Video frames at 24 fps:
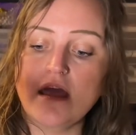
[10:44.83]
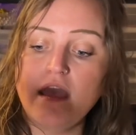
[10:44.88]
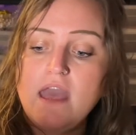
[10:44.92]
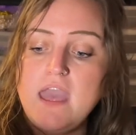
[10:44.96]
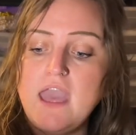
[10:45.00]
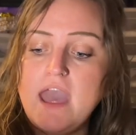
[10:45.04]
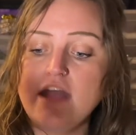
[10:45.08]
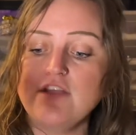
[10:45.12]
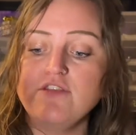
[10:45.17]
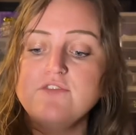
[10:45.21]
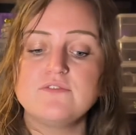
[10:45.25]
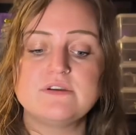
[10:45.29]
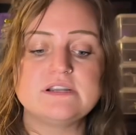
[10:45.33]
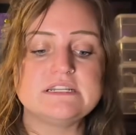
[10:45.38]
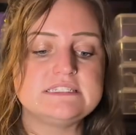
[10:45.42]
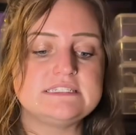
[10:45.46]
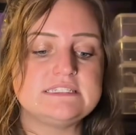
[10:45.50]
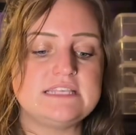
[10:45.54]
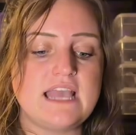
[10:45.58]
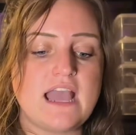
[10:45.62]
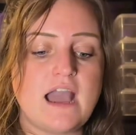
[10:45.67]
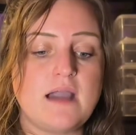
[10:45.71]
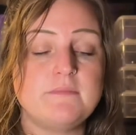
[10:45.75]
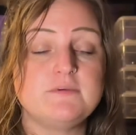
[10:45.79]
And you can
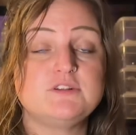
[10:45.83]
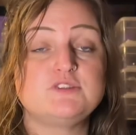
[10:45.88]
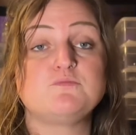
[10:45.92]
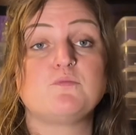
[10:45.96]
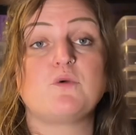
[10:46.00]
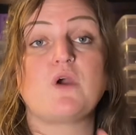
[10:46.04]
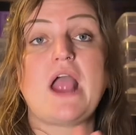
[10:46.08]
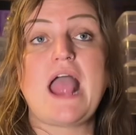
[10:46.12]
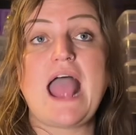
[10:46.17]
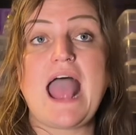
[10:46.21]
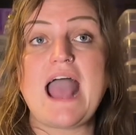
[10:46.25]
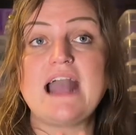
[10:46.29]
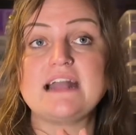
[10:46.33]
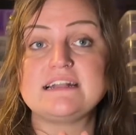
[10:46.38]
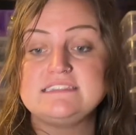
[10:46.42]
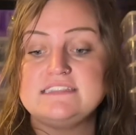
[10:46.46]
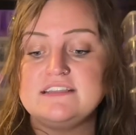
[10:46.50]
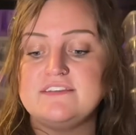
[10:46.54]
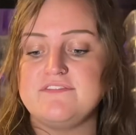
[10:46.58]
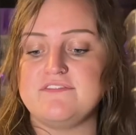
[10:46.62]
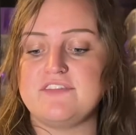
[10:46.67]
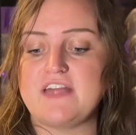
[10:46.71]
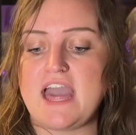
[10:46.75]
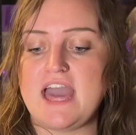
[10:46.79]
see how much more
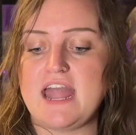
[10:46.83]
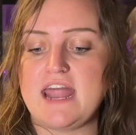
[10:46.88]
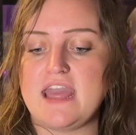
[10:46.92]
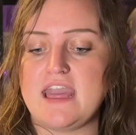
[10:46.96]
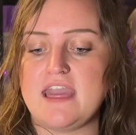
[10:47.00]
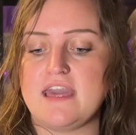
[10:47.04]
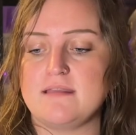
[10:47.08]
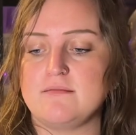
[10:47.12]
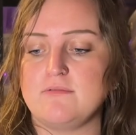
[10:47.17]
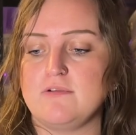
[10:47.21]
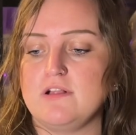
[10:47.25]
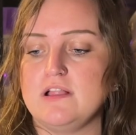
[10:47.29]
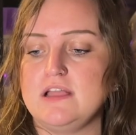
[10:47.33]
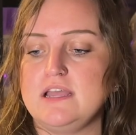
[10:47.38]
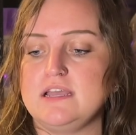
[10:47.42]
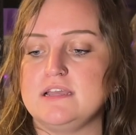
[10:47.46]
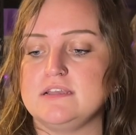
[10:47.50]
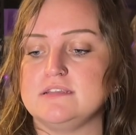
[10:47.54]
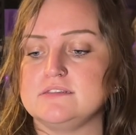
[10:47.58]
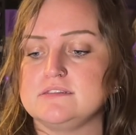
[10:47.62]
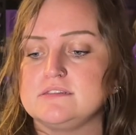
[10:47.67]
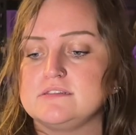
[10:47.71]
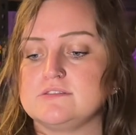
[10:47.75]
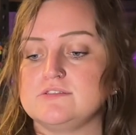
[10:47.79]
active that animal
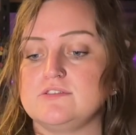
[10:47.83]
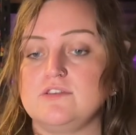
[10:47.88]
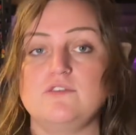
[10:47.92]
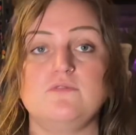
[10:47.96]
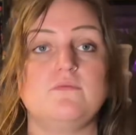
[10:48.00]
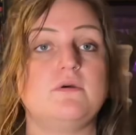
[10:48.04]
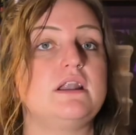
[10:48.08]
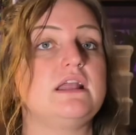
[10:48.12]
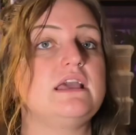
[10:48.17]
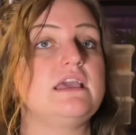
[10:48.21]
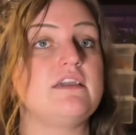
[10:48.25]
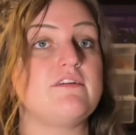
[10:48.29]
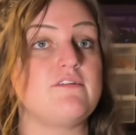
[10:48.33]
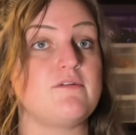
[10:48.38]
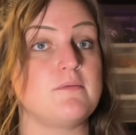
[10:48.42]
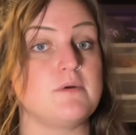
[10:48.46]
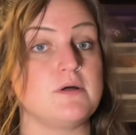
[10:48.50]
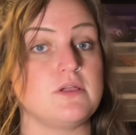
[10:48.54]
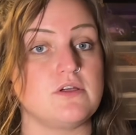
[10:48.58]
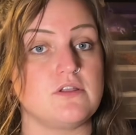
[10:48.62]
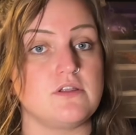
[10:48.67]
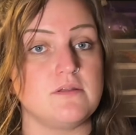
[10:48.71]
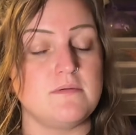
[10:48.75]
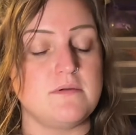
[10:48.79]
is. So you want to give them
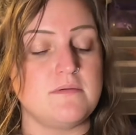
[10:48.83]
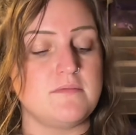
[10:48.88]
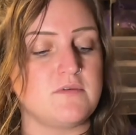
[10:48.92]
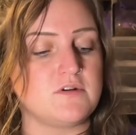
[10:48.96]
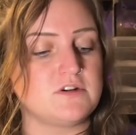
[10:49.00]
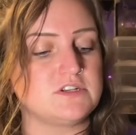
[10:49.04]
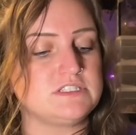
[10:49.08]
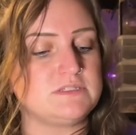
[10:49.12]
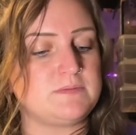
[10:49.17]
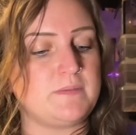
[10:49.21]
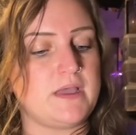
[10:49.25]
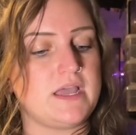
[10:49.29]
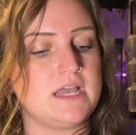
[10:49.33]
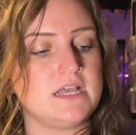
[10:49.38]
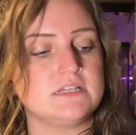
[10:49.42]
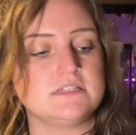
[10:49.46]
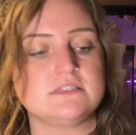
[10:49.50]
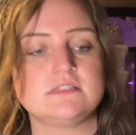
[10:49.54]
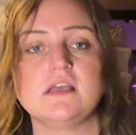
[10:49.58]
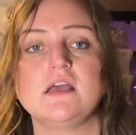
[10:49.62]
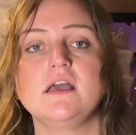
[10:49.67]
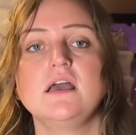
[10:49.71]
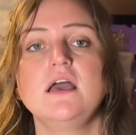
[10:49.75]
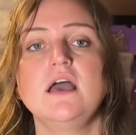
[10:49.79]
a little bit more space
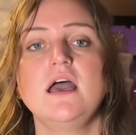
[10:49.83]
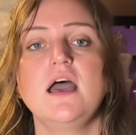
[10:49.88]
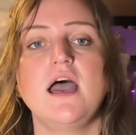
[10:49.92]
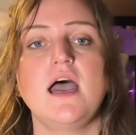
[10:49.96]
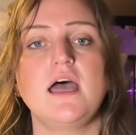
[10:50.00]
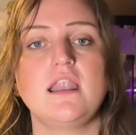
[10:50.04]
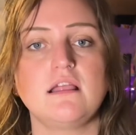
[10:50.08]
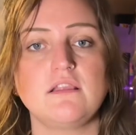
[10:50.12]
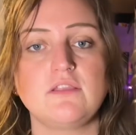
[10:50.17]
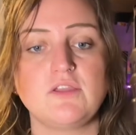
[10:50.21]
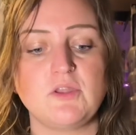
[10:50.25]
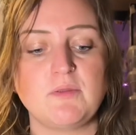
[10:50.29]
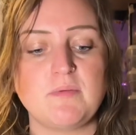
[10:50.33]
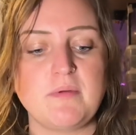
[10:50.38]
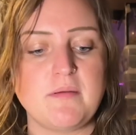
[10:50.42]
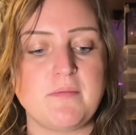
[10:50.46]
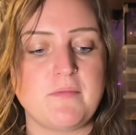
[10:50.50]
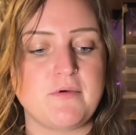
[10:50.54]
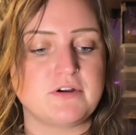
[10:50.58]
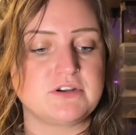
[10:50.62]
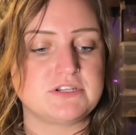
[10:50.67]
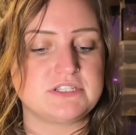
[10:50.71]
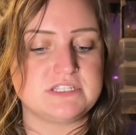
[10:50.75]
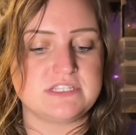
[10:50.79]
and a little bit
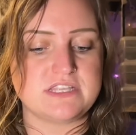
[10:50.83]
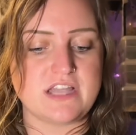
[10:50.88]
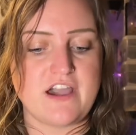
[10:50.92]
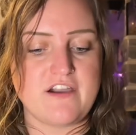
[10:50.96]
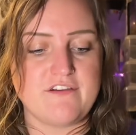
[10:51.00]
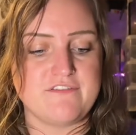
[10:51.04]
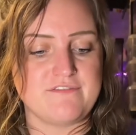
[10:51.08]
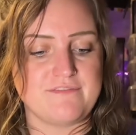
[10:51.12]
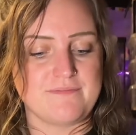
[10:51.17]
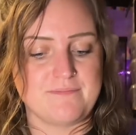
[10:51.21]
more stuff.